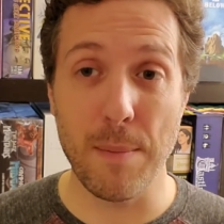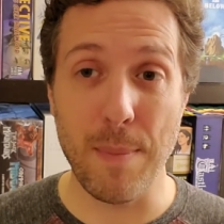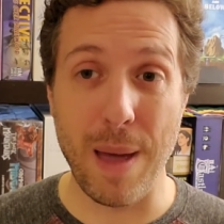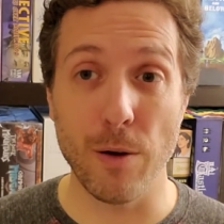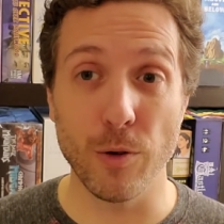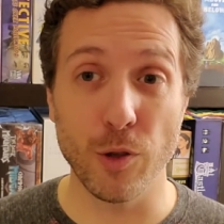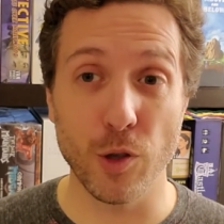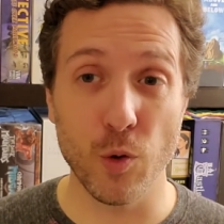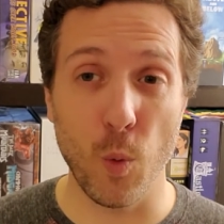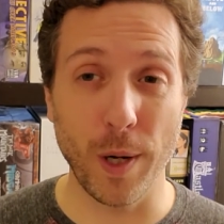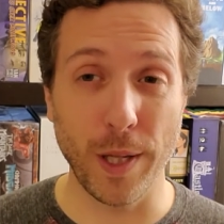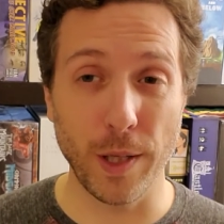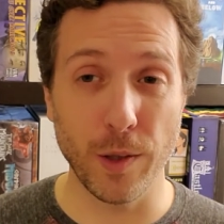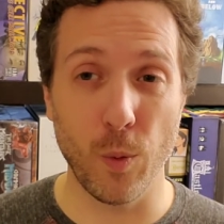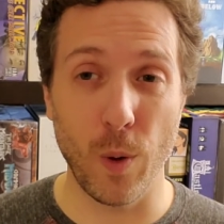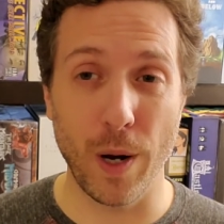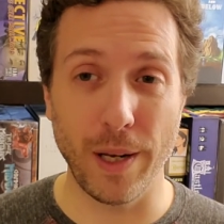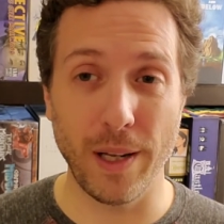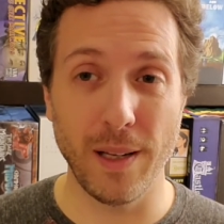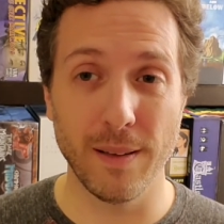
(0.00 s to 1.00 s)
out in
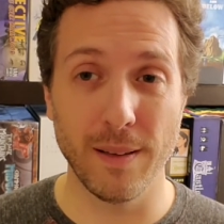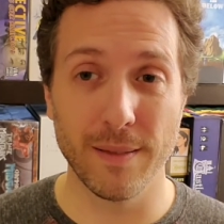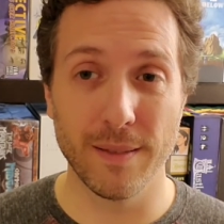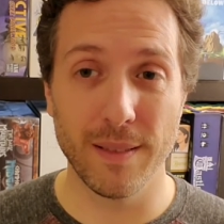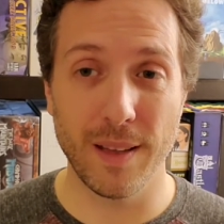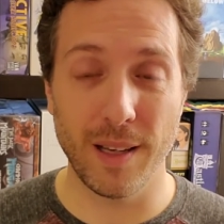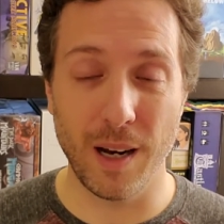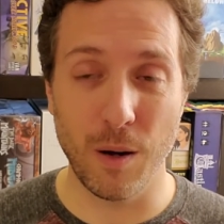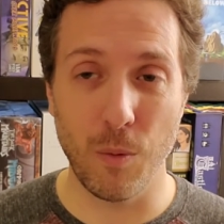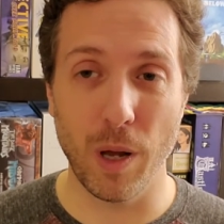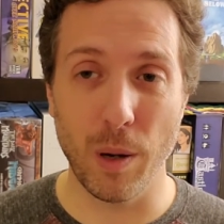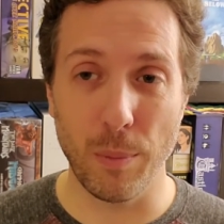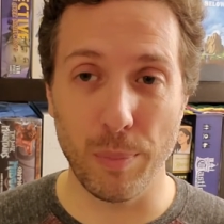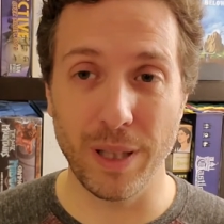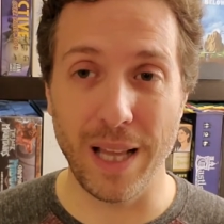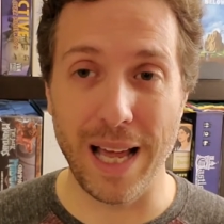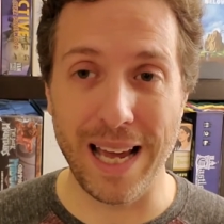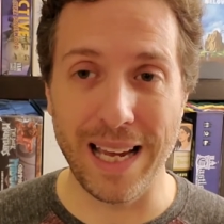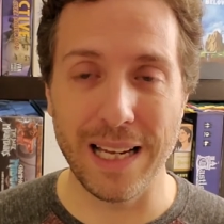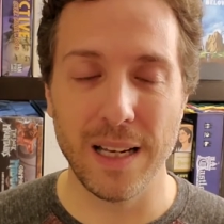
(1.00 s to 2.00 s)
2020 that I want to
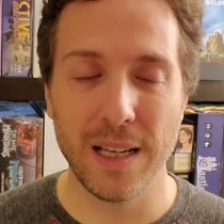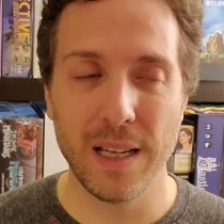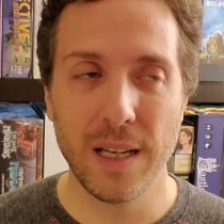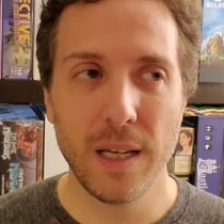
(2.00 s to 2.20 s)
play.